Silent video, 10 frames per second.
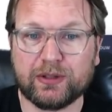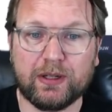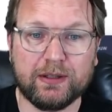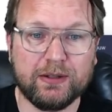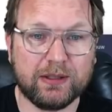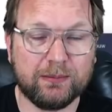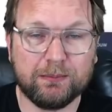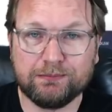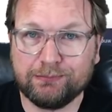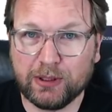You
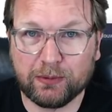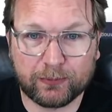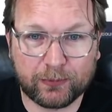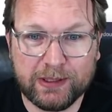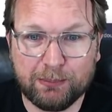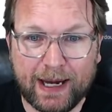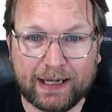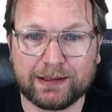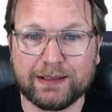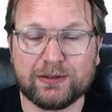can build free
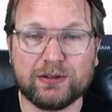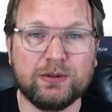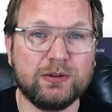backlinks,